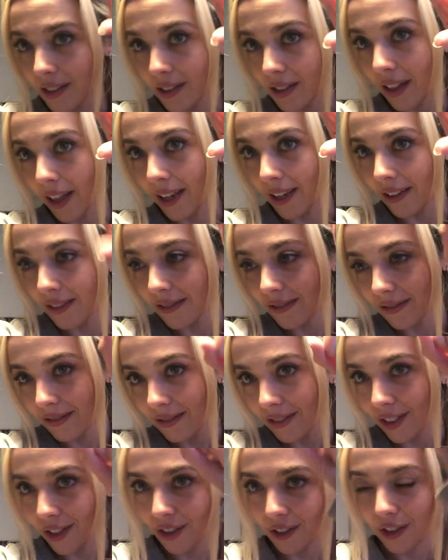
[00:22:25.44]
This light
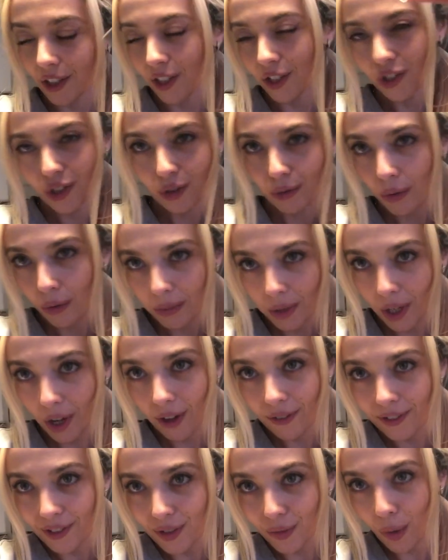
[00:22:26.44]
in the kitchen will be
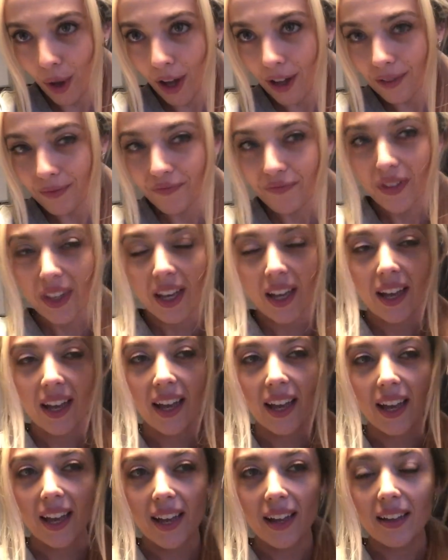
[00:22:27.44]
off as well.
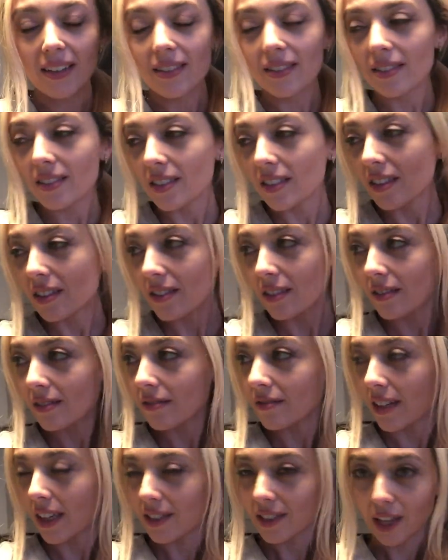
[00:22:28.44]
And
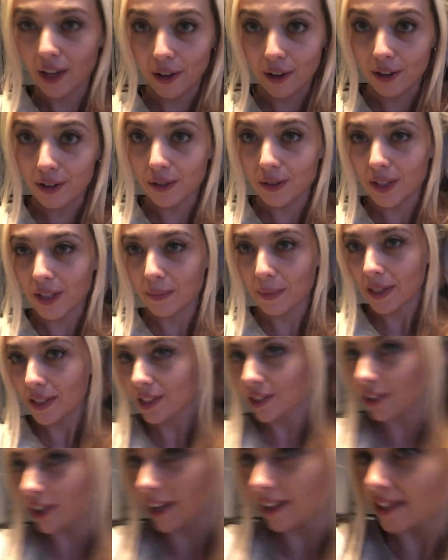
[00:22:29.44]
that's how I eat my dinner.